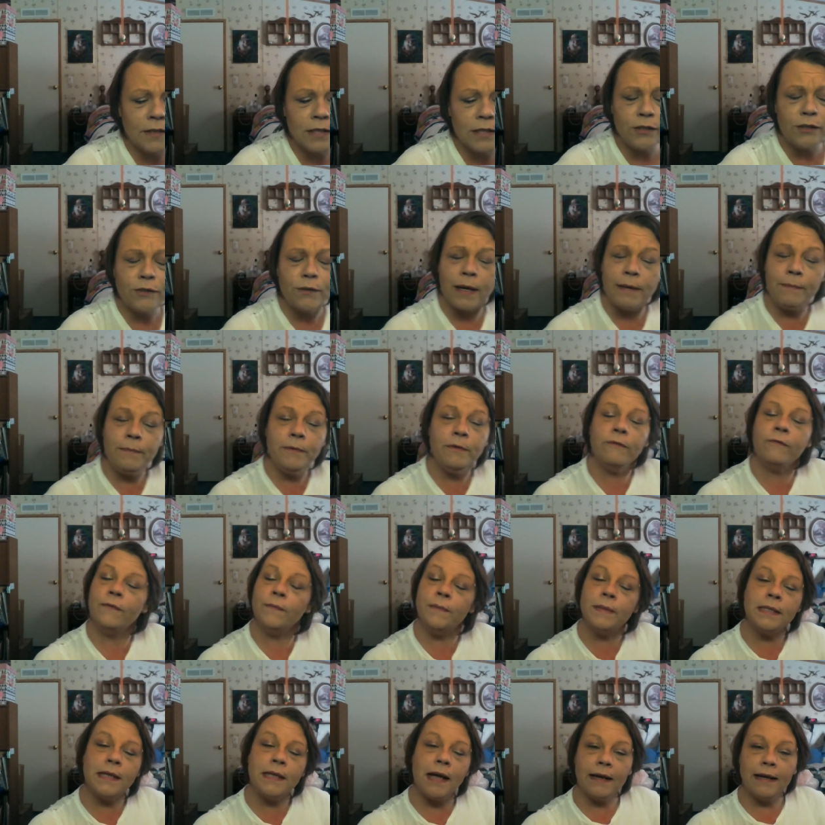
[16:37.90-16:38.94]
So I moved
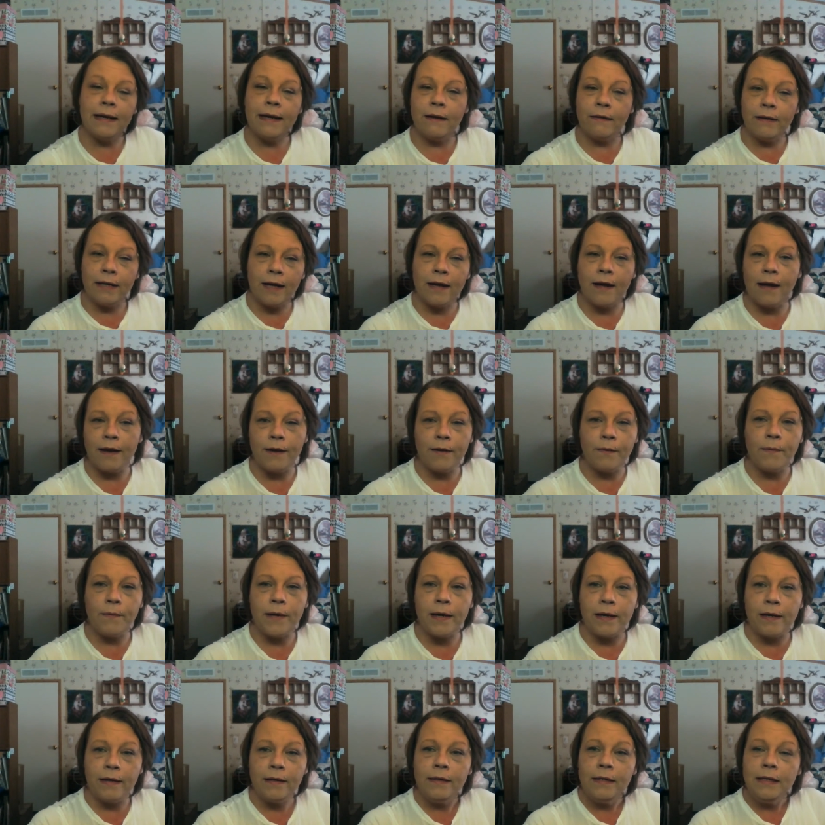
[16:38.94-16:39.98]
from Scott County,
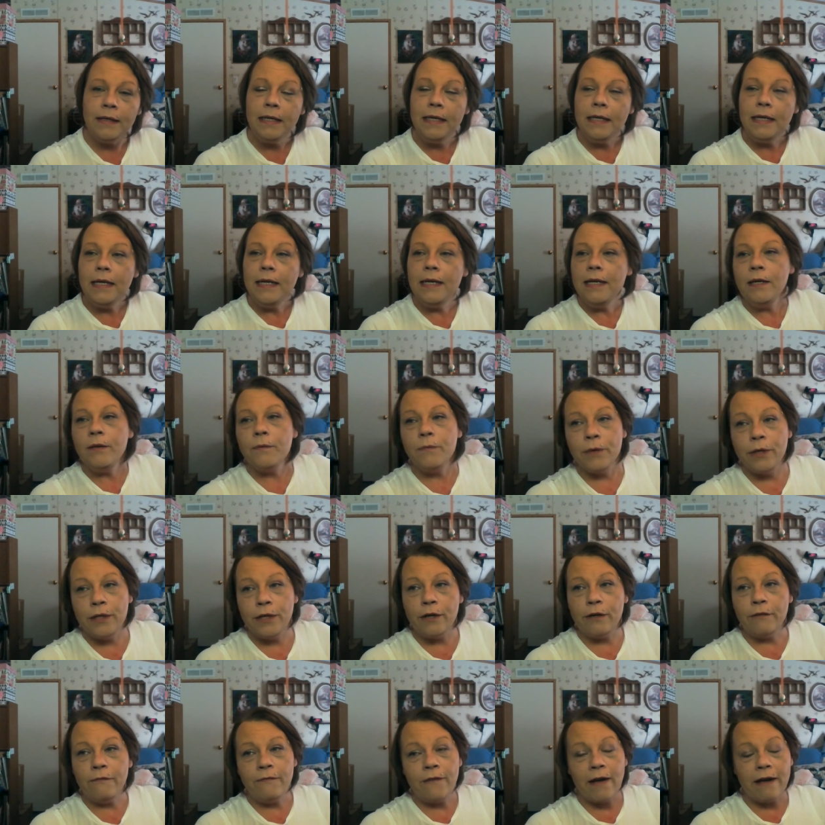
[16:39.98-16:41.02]
Iowa, where you
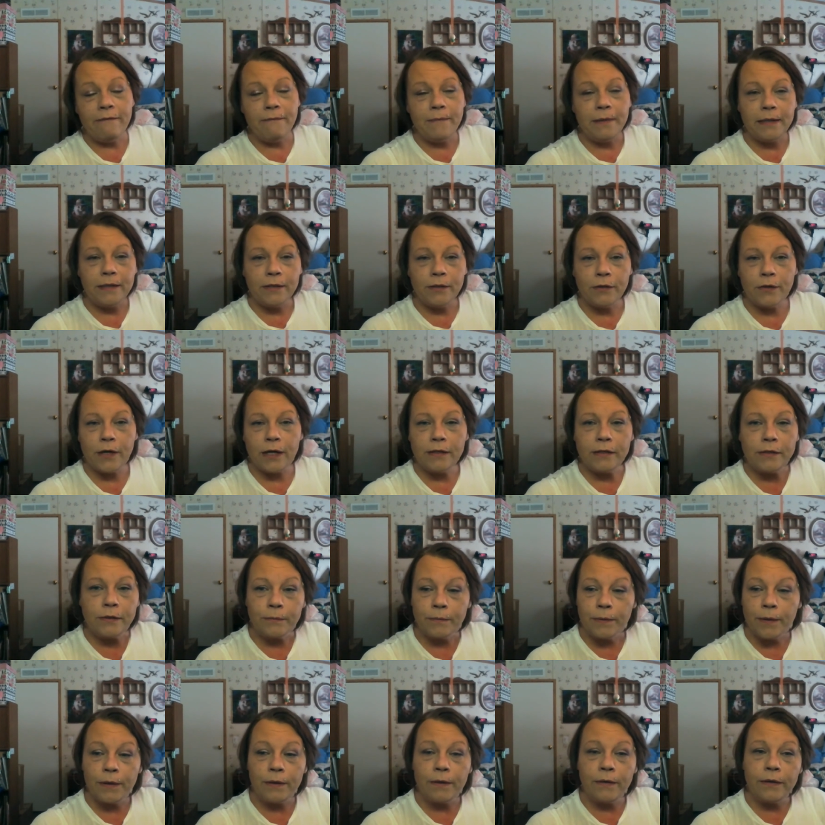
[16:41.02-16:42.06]
go five minutes across the
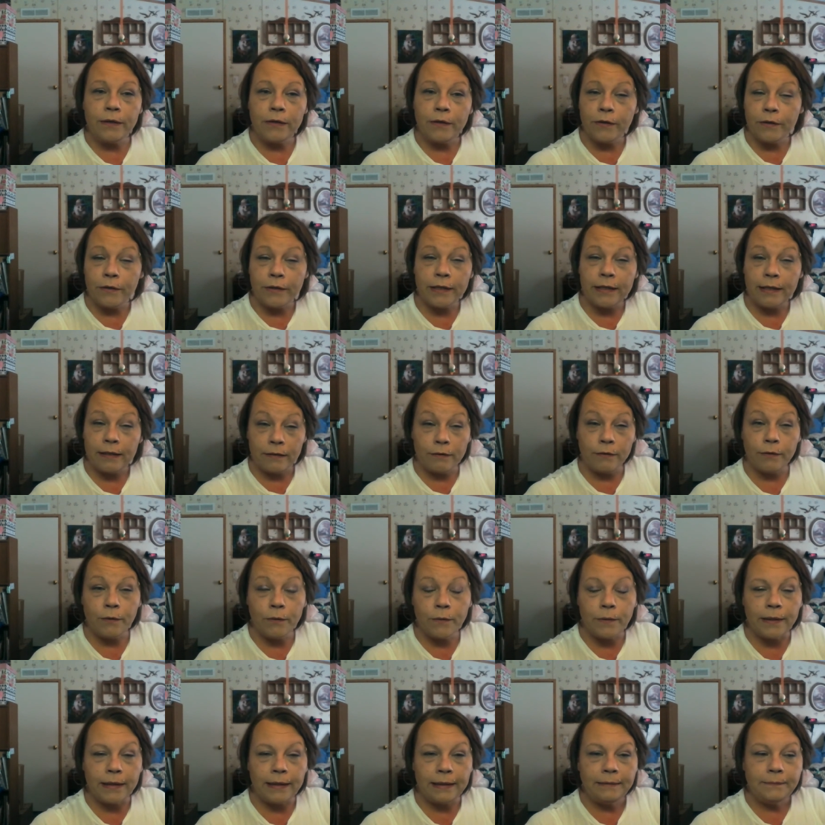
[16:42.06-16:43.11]
road and you're in
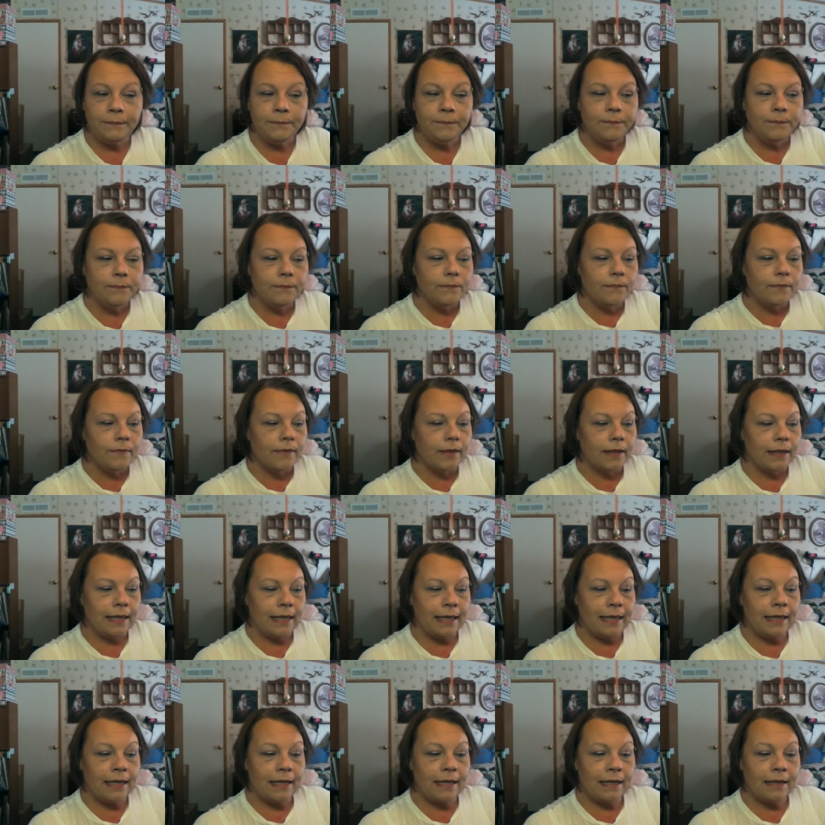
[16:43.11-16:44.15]
Illinois,
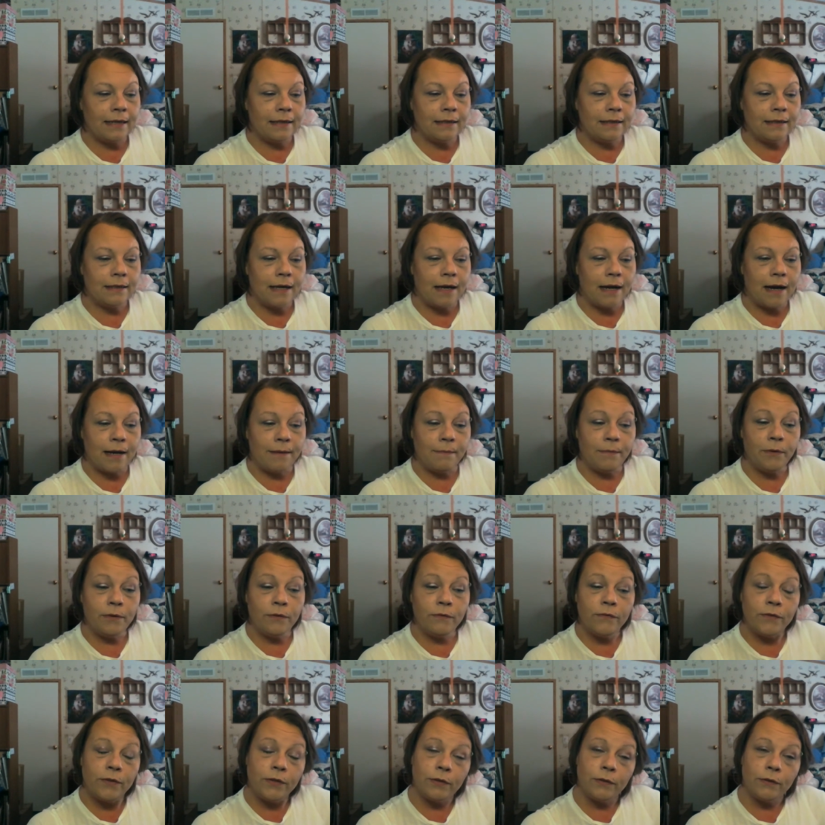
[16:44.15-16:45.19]
and I
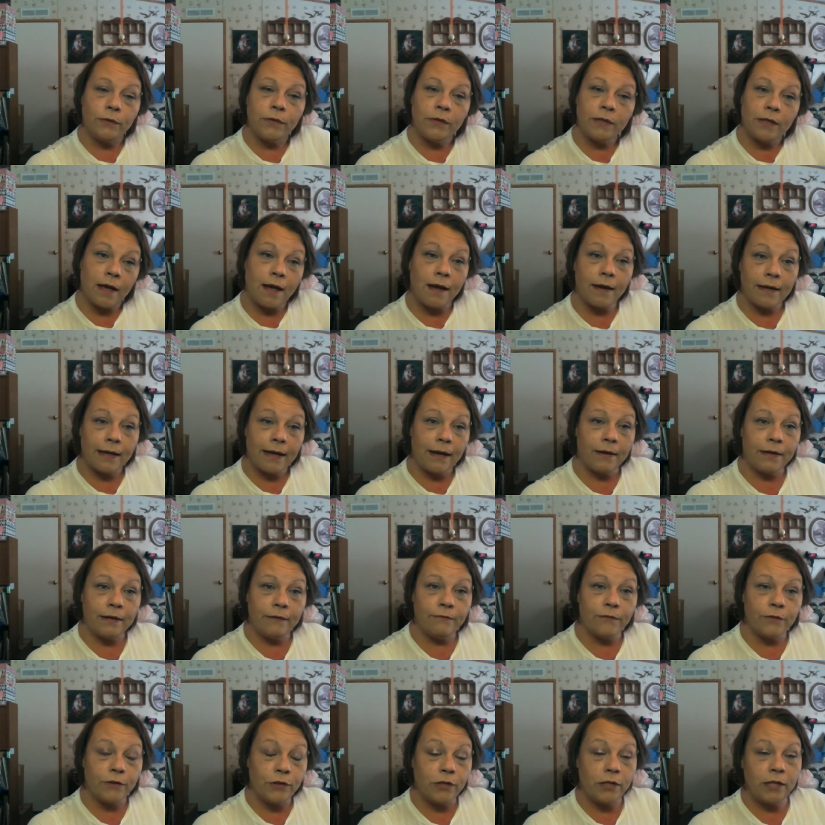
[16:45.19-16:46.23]
moved to Scott County,
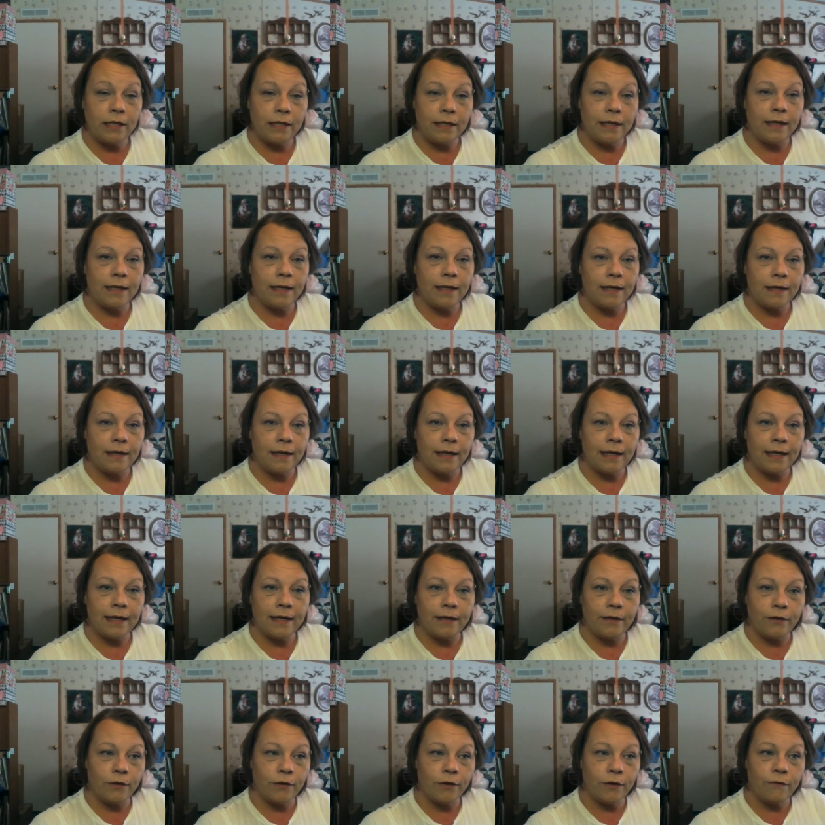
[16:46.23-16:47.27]
Virginia,
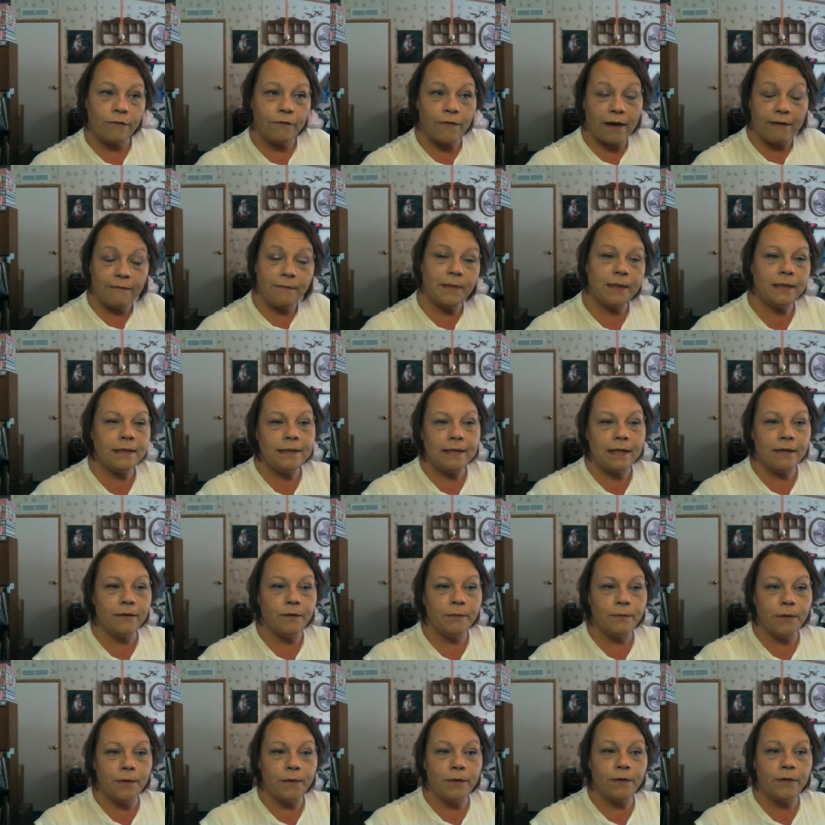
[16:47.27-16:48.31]
and you go five minutes down
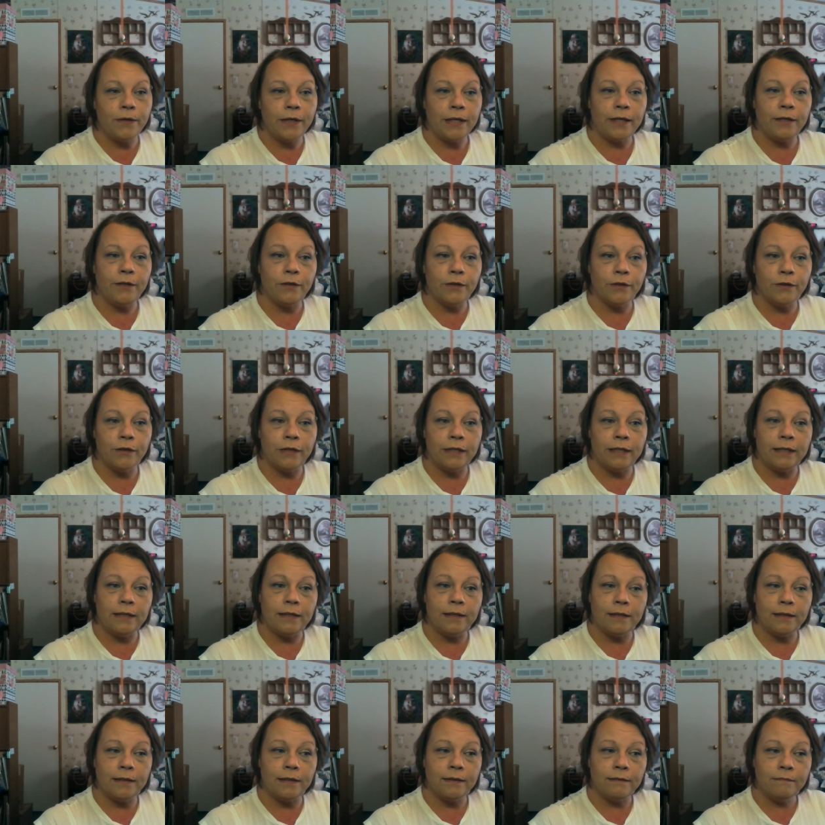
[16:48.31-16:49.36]
the road and you're
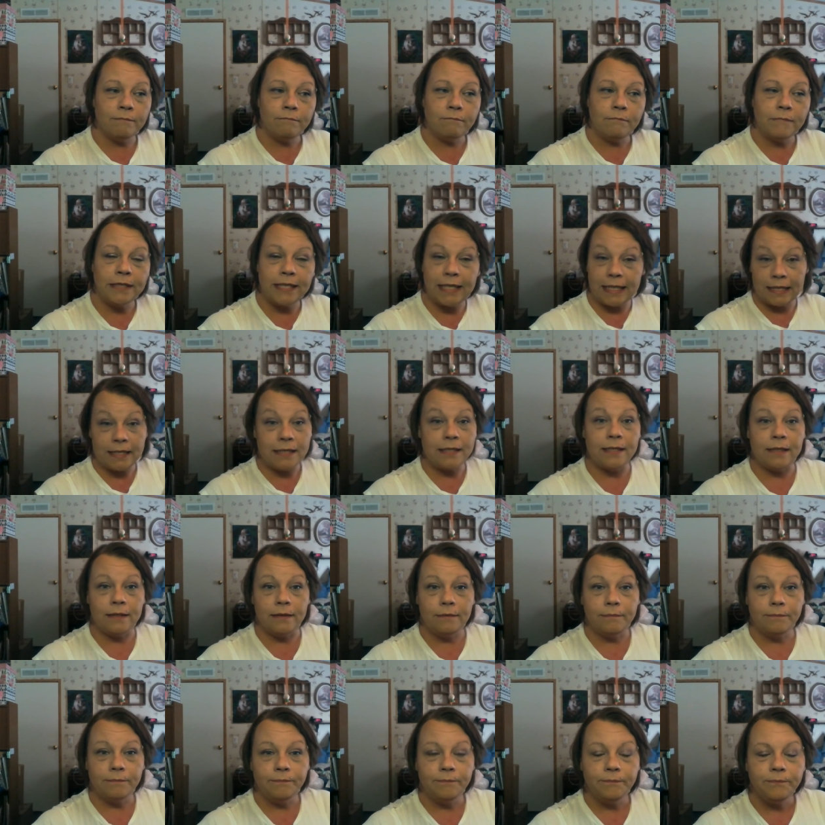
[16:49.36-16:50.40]
in Tennessee.
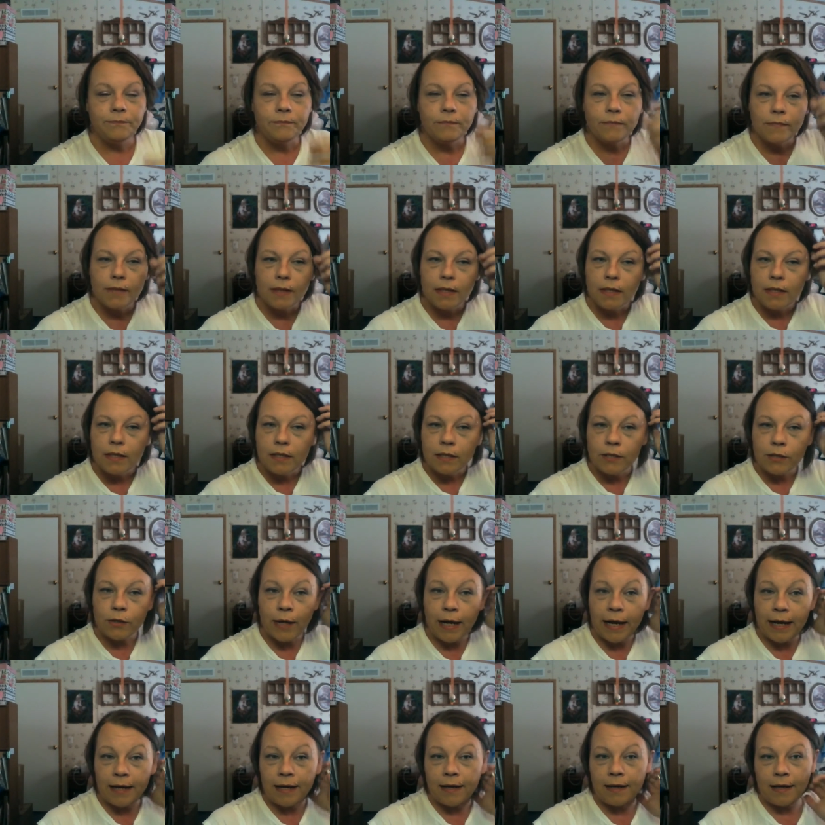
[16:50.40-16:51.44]
So
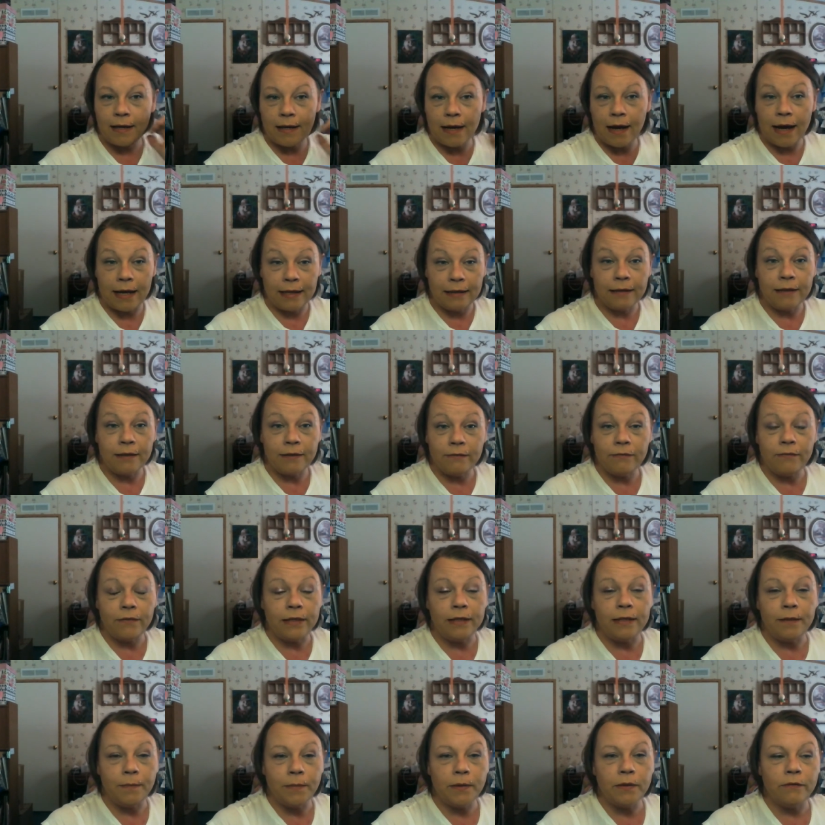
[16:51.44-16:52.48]
I, I live
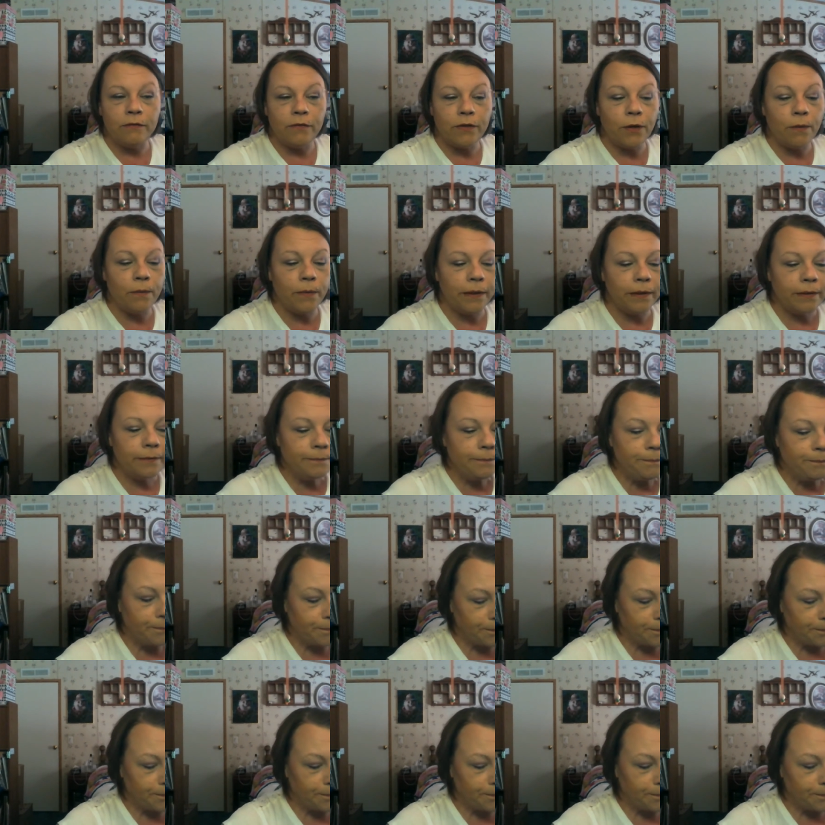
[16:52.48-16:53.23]
in the middle of nowhere.